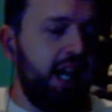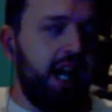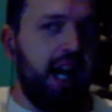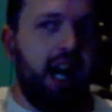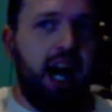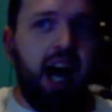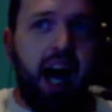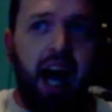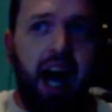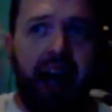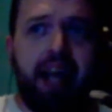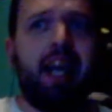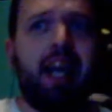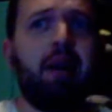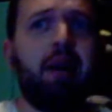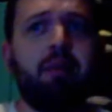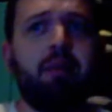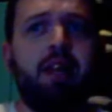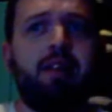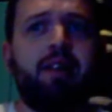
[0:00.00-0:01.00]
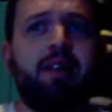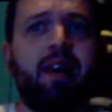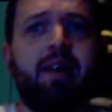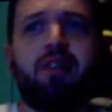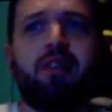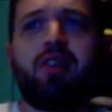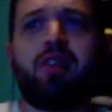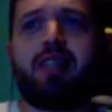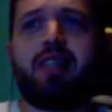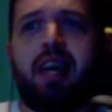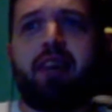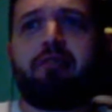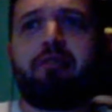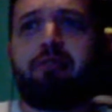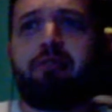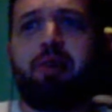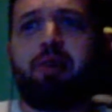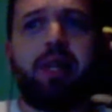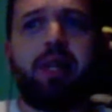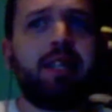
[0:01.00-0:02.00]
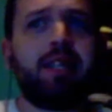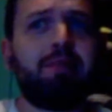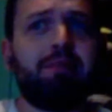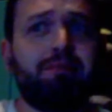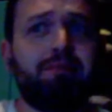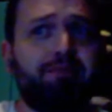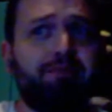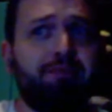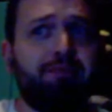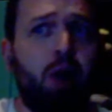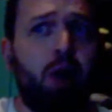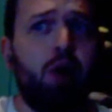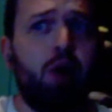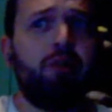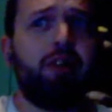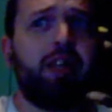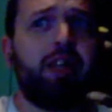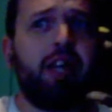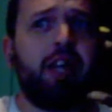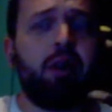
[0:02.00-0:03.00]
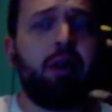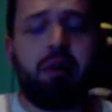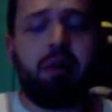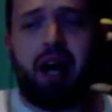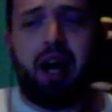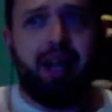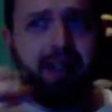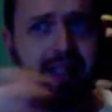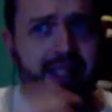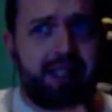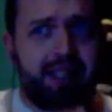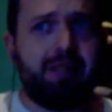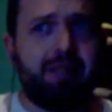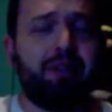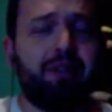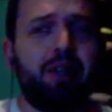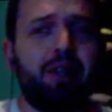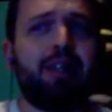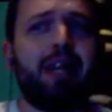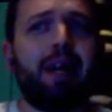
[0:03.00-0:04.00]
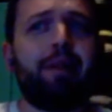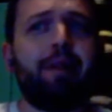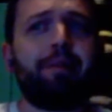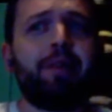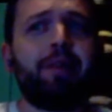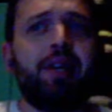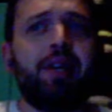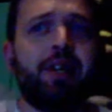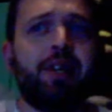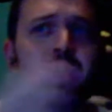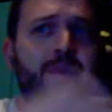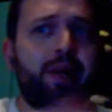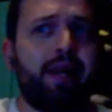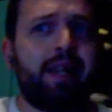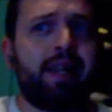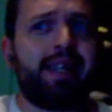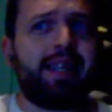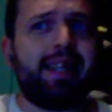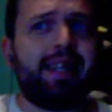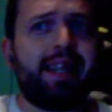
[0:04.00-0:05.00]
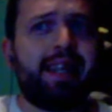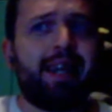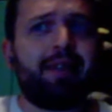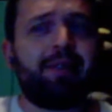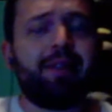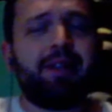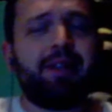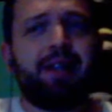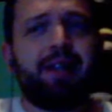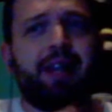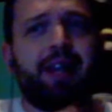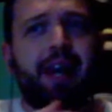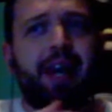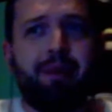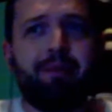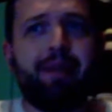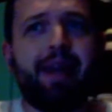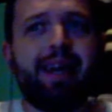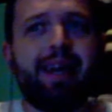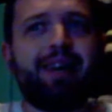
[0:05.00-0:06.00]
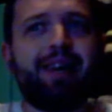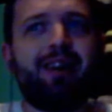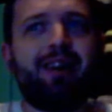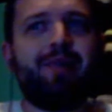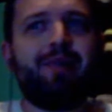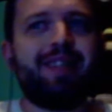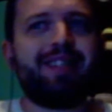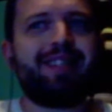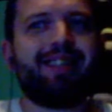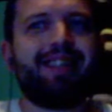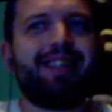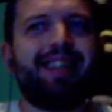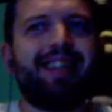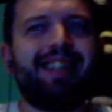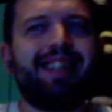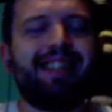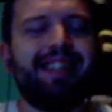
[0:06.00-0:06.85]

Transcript: I can't believe I've just sat through this whole video at least a few times to edit it down and make comments on it.